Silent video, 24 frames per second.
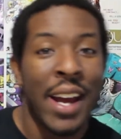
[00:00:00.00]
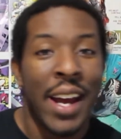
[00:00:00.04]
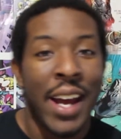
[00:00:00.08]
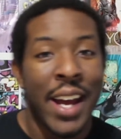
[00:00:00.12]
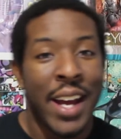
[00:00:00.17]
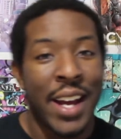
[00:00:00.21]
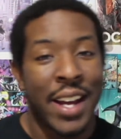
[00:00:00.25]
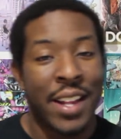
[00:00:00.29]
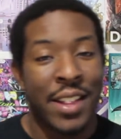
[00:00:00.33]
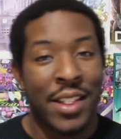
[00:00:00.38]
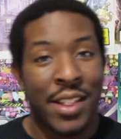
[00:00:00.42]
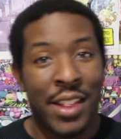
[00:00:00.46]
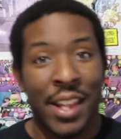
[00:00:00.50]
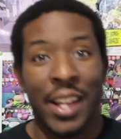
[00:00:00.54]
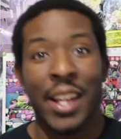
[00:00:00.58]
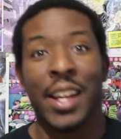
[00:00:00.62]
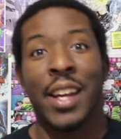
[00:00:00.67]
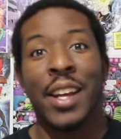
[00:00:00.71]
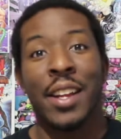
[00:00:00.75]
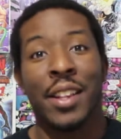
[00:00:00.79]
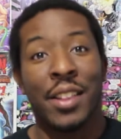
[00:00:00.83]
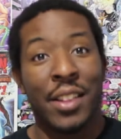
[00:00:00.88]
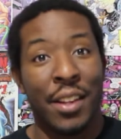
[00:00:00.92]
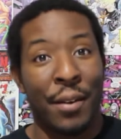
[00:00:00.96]
And
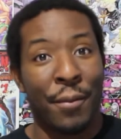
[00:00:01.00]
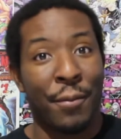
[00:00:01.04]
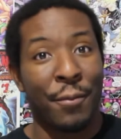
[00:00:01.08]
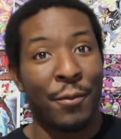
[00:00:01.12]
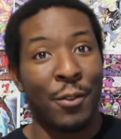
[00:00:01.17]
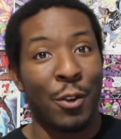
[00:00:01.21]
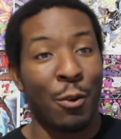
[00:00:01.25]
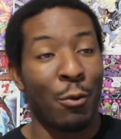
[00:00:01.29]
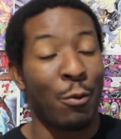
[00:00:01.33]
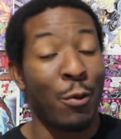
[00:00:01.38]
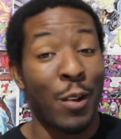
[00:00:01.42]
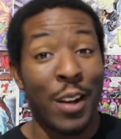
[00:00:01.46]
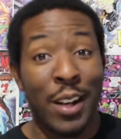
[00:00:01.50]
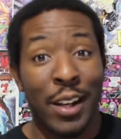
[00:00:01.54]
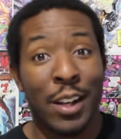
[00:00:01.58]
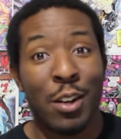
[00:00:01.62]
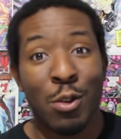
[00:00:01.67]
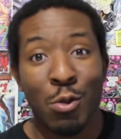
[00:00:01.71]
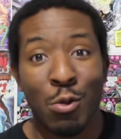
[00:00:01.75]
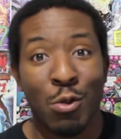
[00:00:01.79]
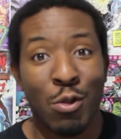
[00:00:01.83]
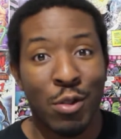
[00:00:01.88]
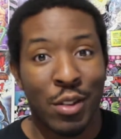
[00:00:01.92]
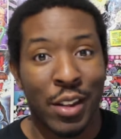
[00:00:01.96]
then the really
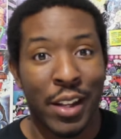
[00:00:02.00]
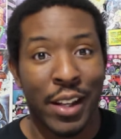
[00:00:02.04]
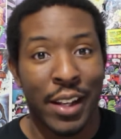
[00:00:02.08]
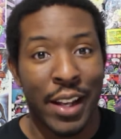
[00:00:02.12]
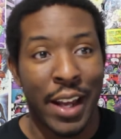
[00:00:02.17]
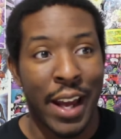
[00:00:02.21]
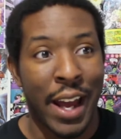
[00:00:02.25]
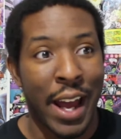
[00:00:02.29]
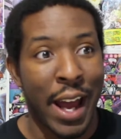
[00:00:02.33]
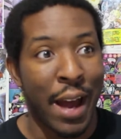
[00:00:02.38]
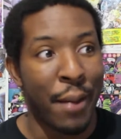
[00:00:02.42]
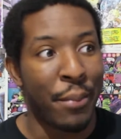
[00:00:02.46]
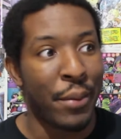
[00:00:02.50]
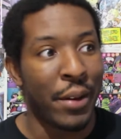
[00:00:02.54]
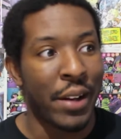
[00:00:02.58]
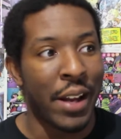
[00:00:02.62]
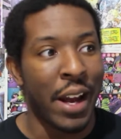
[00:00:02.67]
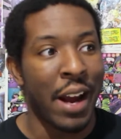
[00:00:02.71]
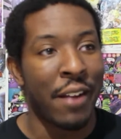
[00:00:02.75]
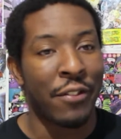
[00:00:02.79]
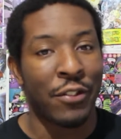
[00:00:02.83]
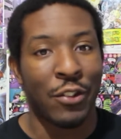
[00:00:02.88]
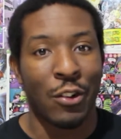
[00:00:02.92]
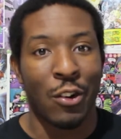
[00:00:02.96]
cool thing that happened
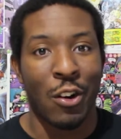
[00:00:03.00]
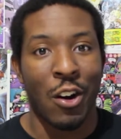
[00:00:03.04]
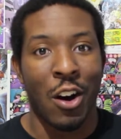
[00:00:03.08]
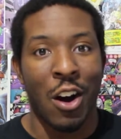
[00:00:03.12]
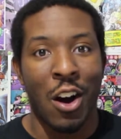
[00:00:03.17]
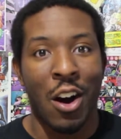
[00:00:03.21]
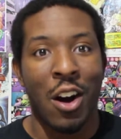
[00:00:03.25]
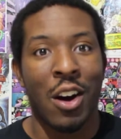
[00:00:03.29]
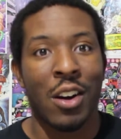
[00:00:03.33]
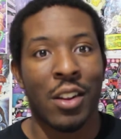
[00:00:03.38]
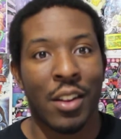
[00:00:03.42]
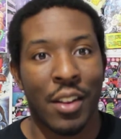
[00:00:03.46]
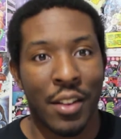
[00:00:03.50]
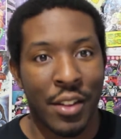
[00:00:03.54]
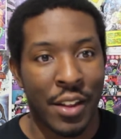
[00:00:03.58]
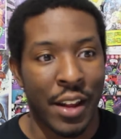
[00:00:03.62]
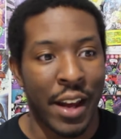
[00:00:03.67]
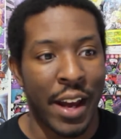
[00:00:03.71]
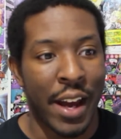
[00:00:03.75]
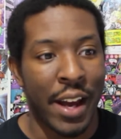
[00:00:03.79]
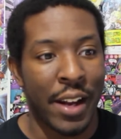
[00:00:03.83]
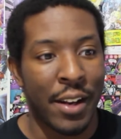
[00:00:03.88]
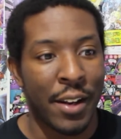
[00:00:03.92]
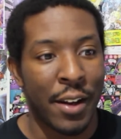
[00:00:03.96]
after all of
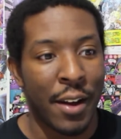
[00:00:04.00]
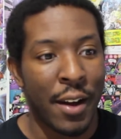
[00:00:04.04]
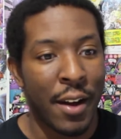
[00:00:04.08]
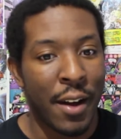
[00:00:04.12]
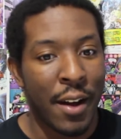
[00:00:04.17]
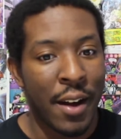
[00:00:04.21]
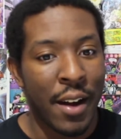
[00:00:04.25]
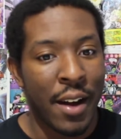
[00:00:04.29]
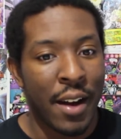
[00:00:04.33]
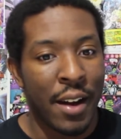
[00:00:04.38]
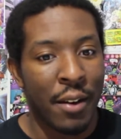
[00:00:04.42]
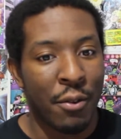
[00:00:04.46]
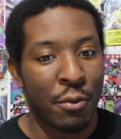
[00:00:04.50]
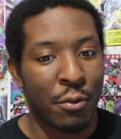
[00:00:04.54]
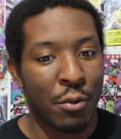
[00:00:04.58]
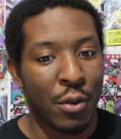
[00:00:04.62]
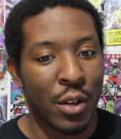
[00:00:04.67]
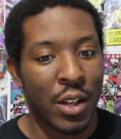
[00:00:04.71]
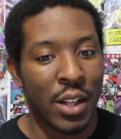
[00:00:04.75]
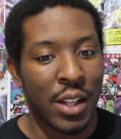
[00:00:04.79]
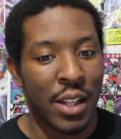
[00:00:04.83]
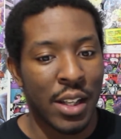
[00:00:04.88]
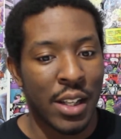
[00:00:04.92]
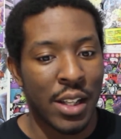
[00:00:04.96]
that
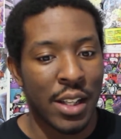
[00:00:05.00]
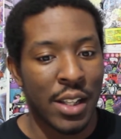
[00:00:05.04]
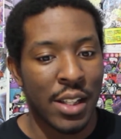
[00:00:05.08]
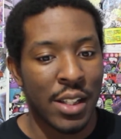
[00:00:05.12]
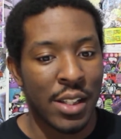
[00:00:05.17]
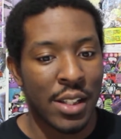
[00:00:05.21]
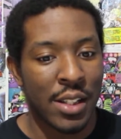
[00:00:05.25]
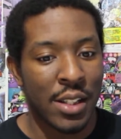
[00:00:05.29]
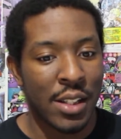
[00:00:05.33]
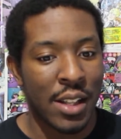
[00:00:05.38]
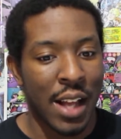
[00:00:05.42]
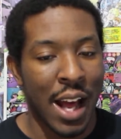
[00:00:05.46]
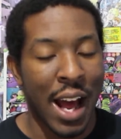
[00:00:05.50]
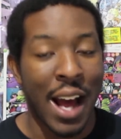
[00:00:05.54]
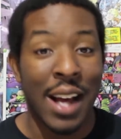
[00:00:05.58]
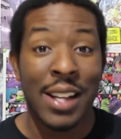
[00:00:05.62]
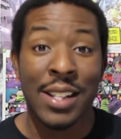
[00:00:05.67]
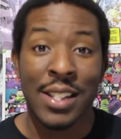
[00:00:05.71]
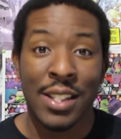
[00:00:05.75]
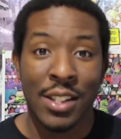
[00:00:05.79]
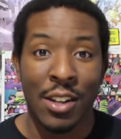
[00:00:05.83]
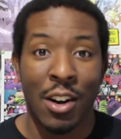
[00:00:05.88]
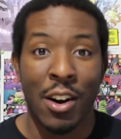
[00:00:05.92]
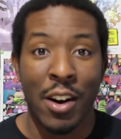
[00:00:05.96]
was
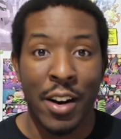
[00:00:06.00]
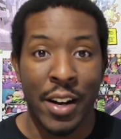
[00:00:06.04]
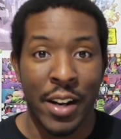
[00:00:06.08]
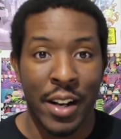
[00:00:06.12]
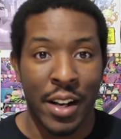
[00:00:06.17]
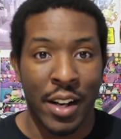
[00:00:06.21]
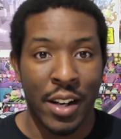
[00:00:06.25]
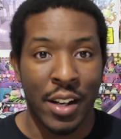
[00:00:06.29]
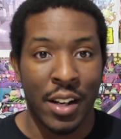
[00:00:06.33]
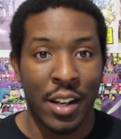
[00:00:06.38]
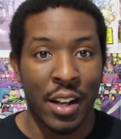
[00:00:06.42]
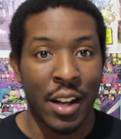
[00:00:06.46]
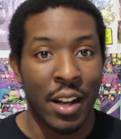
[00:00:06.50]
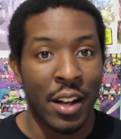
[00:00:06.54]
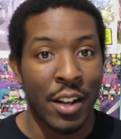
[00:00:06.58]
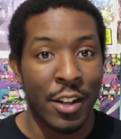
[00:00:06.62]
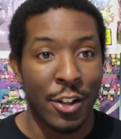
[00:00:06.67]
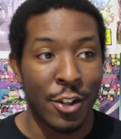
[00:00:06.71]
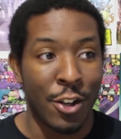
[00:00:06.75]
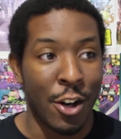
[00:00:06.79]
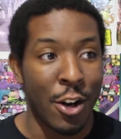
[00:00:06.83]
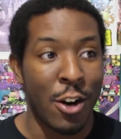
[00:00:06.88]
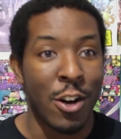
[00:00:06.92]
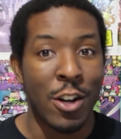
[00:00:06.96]
I started
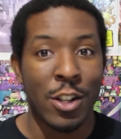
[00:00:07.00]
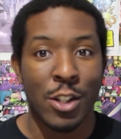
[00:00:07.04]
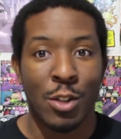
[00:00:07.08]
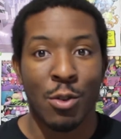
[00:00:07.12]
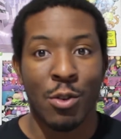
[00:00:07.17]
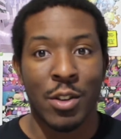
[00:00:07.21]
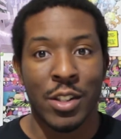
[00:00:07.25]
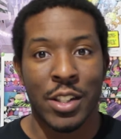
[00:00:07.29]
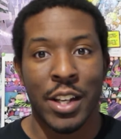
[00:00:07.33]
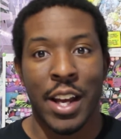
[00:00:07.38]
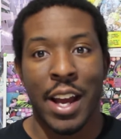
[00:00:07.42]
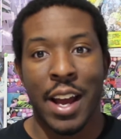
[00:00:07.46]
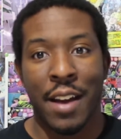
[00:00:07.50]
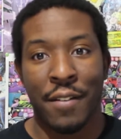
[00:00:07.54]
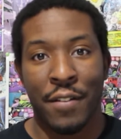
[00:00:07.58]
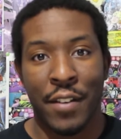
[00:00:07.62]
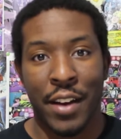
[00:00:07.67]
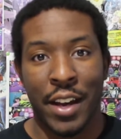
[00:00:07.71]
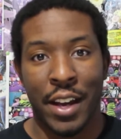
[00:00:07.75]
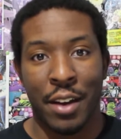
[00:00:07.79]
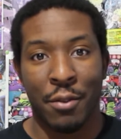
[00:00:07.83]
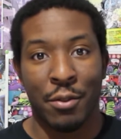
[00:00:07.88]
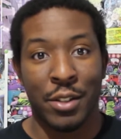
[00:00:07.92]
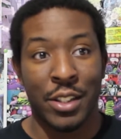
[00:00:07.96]
NERDtorch
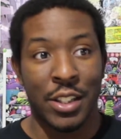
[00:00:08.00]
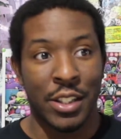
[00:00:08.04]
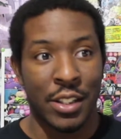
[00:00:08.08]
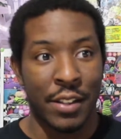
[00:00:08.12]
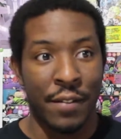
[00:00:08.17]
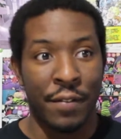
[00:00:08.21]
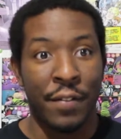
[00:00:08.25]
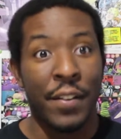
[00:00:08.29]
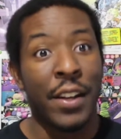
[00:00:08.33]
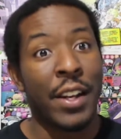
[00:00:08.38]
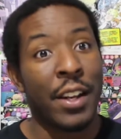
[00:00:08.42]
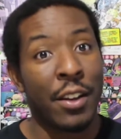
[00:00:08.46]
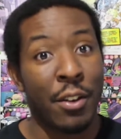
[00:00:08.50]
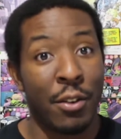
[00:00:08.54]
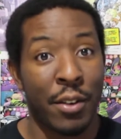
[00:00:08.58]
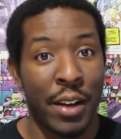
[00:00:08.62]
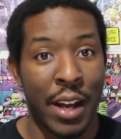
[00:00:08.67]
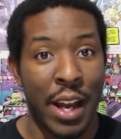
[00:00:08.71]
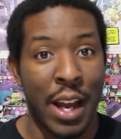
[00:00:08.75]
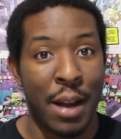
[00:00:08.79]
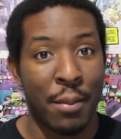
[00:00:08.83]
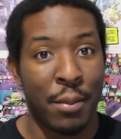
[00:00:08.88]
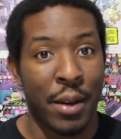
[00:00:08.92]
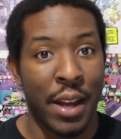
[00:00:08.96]
CAfe, which is a video
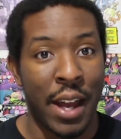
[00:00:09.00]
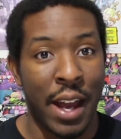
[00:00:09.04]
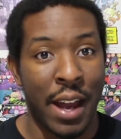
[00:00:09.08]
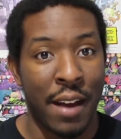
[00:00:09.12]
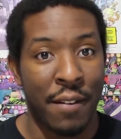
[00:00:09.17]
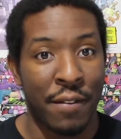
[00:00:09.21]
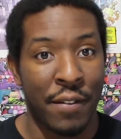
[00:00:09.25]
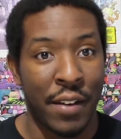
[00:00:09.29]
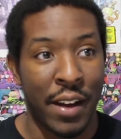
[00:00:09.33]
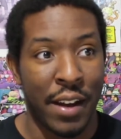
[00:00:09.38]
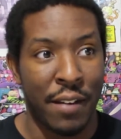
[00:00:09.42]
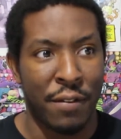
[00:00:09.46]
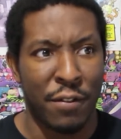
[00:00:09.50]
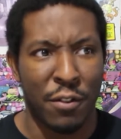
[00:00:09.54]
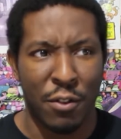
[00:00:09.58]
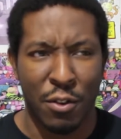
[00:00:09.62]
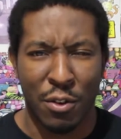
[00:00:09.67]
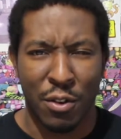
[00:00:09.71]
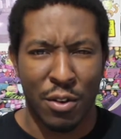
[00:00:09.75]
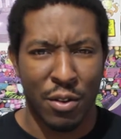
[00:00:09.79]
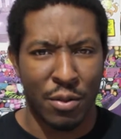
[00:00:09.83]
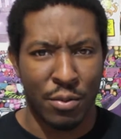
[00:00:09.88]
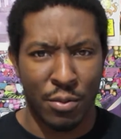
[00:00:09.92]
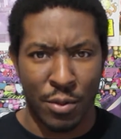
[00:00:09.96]
game cafe
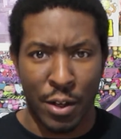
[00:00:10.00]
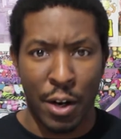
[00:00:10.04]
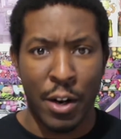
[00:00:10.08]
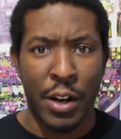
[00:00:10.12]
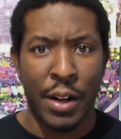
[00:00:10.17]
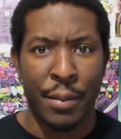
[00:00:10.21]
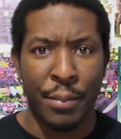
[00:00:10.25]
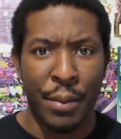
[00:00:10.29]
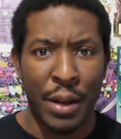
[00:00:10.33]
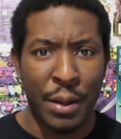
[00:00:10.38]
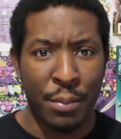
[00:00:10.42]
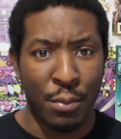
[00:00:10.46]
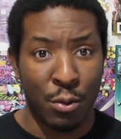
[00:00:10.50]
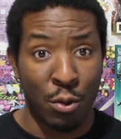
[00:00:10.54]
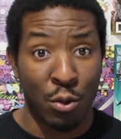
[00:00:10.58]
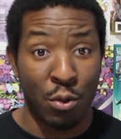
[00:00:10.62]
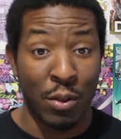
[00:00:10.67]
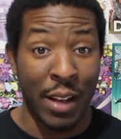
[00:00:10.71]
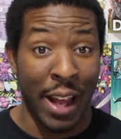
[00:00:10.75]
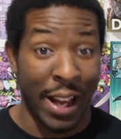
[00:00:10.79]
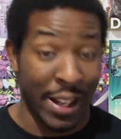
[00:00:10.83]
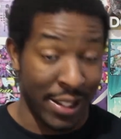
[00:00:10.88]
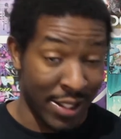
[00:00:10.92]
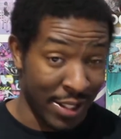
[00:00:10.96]
for nerdy people
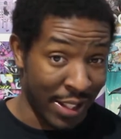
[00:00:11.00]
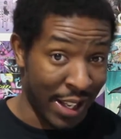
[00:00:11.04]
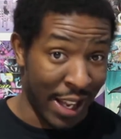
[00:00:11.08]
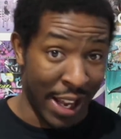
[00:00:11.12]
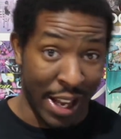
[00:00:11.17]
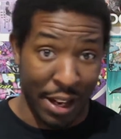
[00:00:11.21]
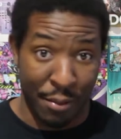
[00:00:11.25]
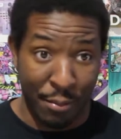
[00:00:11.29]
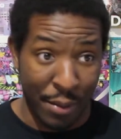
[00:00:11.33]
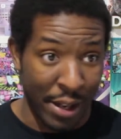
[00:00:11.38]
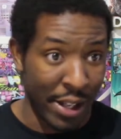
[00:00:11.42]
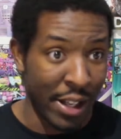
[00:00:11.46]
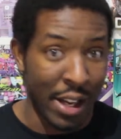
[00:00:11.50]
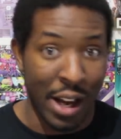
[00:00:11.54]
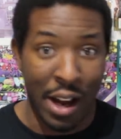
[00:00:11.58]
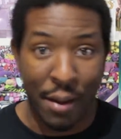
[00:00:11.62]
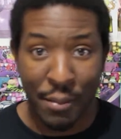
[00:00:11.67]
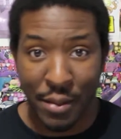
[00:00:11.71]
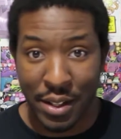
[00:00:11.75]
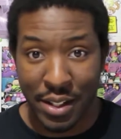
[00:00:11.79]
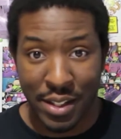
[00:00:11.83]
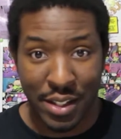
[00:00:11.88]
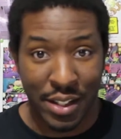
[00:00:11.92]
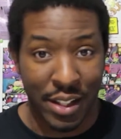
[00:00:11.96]
who likes anime,
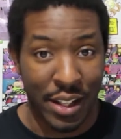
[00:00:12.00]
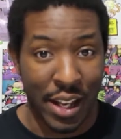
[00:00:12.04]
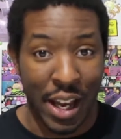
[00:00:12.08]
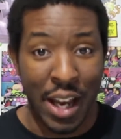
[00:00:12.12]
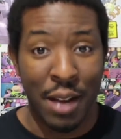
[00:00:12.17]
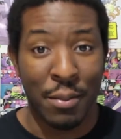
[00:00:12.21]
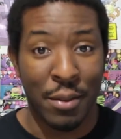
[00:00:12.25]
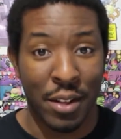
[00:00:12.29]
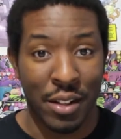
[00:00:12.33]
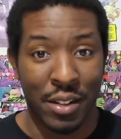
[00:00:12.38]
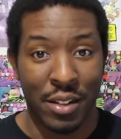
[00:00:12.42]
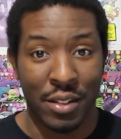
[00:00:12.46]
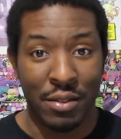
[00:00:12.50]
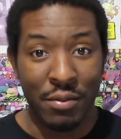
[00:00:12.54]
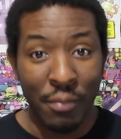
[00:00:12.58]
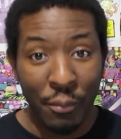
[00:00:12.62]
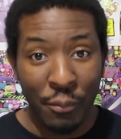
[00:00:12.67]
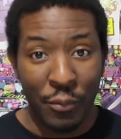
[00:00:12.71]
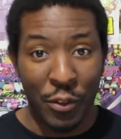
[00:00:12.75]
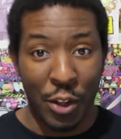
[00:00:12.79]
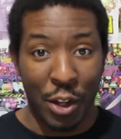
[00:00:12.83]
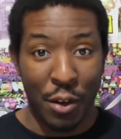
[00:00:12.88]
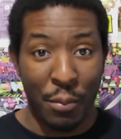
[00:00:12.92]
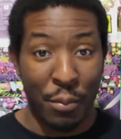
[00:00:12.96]
comics, and gaming.
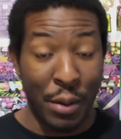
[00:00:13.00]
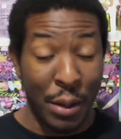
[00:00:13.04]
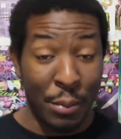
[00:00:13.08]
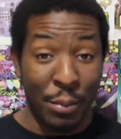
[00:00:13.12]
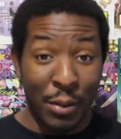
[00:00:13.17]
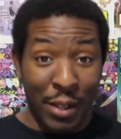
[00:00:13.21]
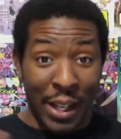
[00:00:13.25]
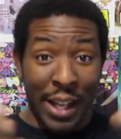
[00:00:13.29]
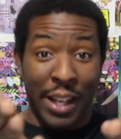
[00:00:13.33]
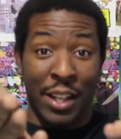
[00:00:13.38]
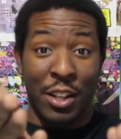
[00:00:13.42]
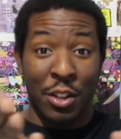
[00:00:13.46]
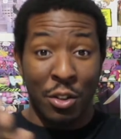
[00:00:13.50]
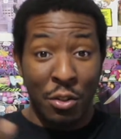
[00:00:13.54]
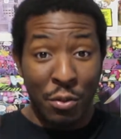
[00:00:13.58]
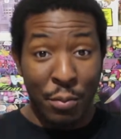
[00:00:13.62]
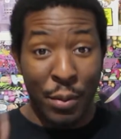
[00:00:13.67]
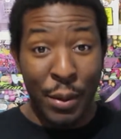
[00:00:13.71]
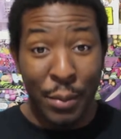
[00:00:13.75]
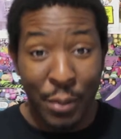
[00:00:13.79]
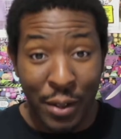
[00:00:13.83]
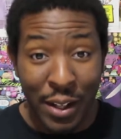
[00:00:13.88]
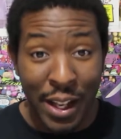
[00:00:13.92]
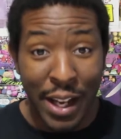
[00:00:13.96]
You know, people like you,
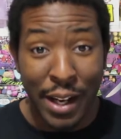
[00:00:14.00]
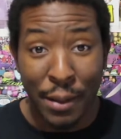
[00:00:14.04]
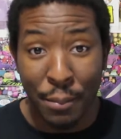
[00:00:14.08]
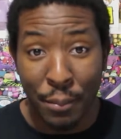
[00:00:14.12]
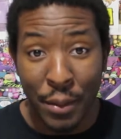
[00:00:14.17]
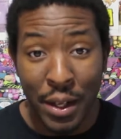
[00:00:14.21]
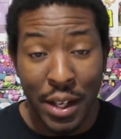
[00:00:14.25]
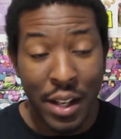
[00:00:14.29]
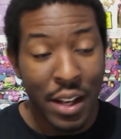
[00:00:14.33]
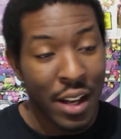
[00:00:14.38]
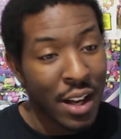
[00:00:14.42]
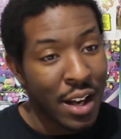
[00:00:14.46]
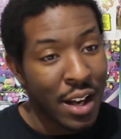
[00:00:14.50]
people like me,